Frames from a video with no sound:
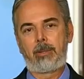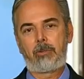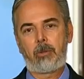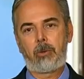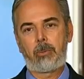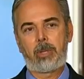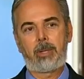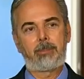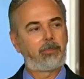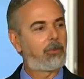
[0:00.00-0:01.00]

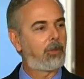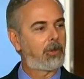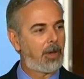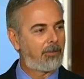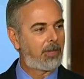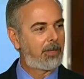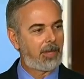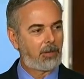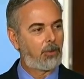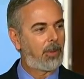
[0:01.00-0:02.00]
So we are
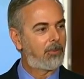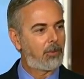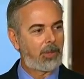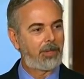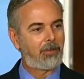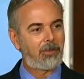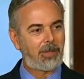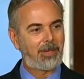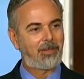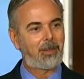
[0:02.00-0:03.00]
confident that whoever wins,
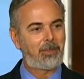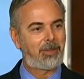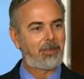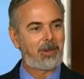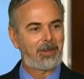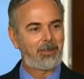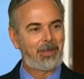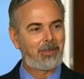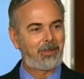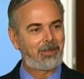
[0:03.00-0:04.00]
and it's up to the American
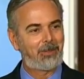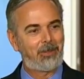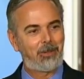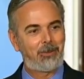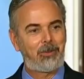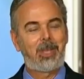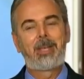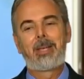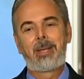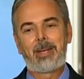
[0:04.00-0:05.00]
people to choose,
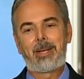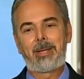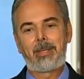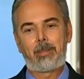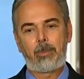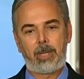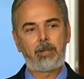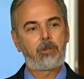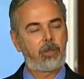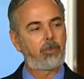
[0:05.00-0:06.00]
the
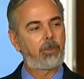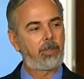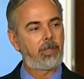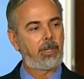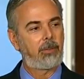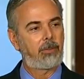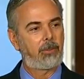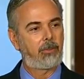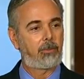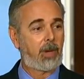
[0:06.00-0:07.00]
relationship will continue
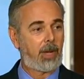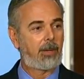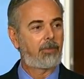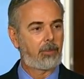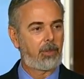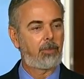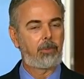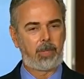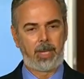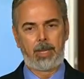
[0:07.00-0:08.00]
to thrive, and we
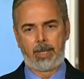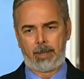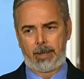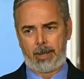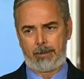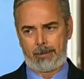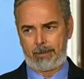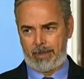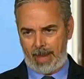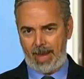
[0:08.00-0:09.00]
will
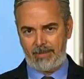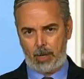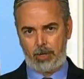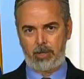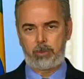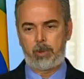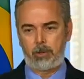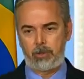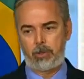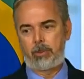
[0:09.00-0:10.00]
have at our
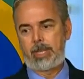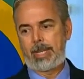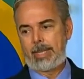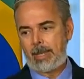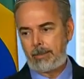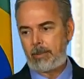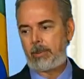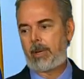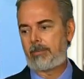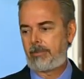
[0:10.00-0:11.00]
disposal a
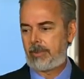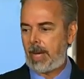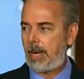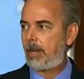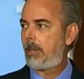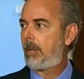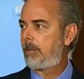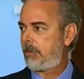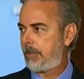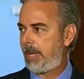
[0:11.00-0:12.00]
number of
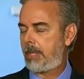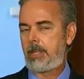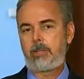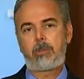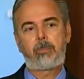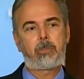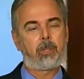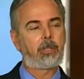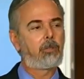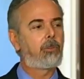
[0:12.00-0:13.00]
dialogues and mechanisms
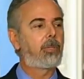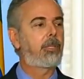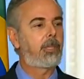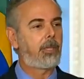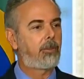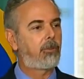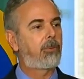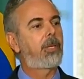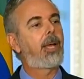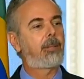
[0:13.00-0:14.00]
to continue
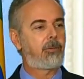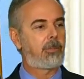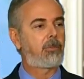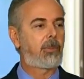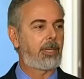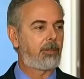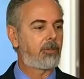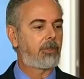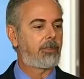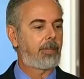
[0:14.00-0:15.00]
to enhance this
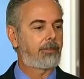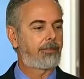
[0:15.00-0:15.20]
relationship.